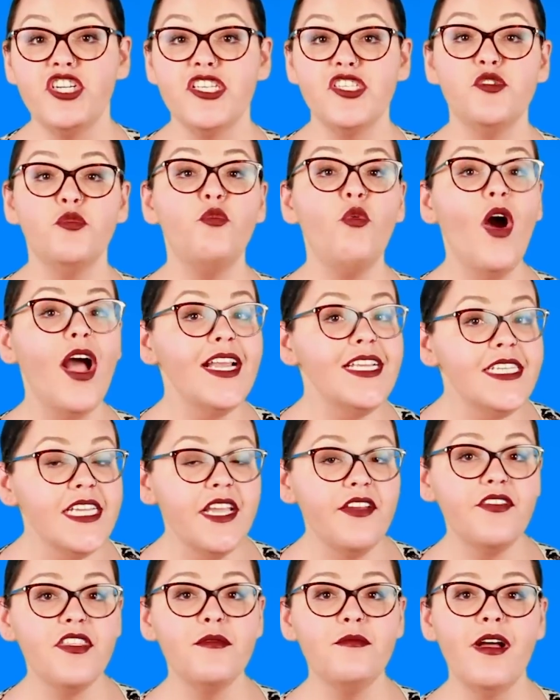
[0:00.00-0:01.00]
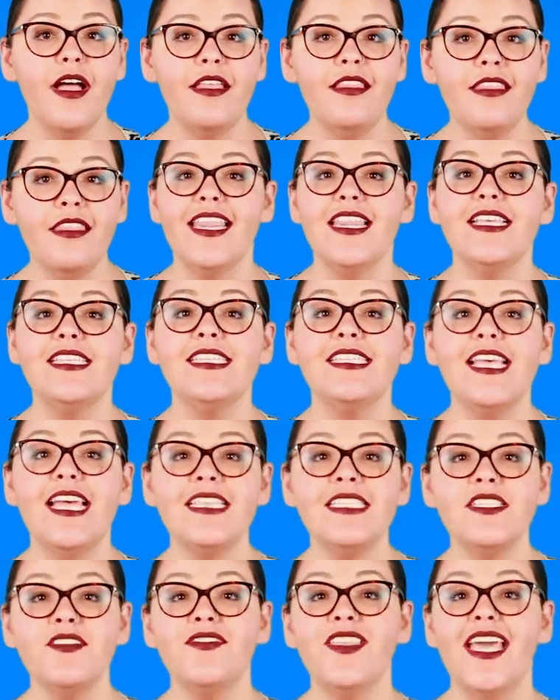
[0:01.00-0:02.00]
just one day of the month in the
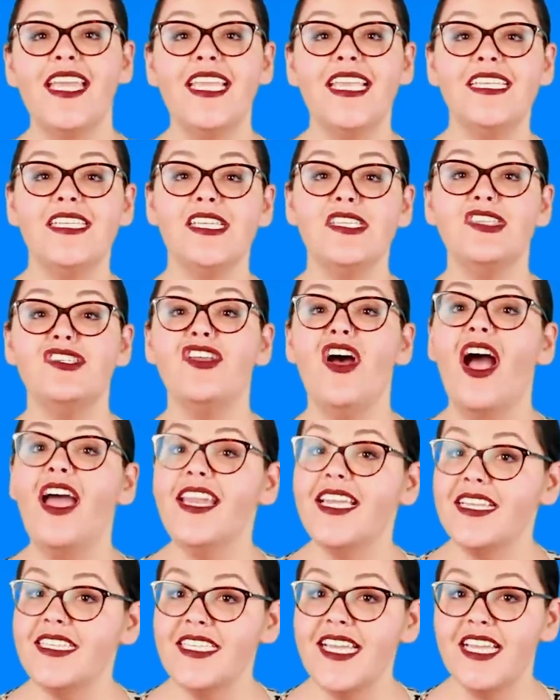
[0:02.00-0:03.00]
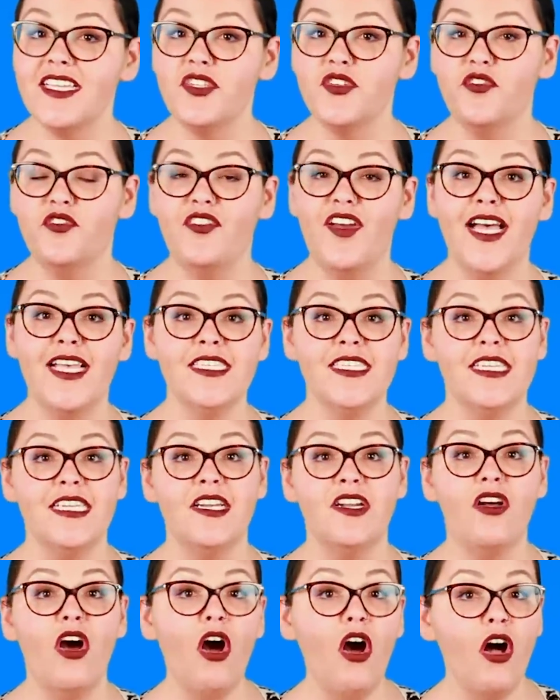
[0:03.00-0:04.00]
sense of that he does not intend to fast it
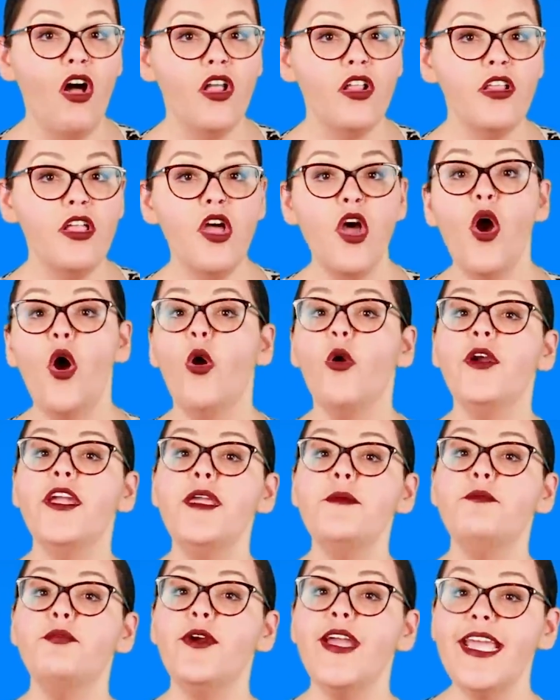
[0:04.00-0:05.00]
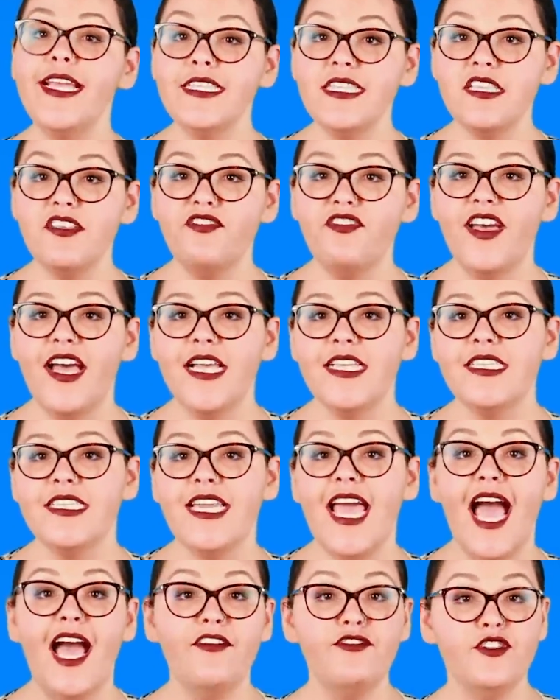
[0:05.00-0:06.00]
at all, or he breaks the fast
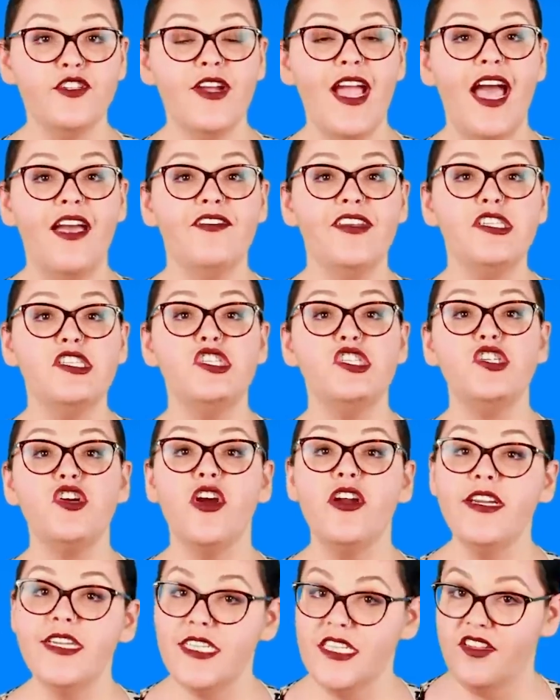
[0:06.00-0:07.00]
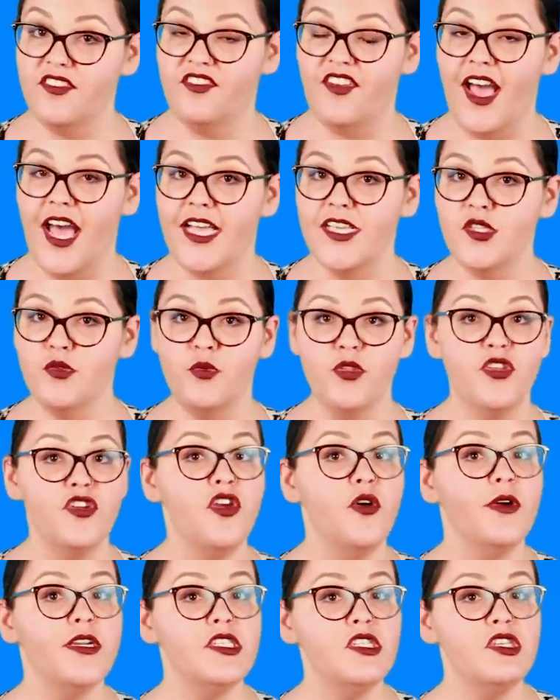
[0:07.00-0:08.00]
after having started to fast with no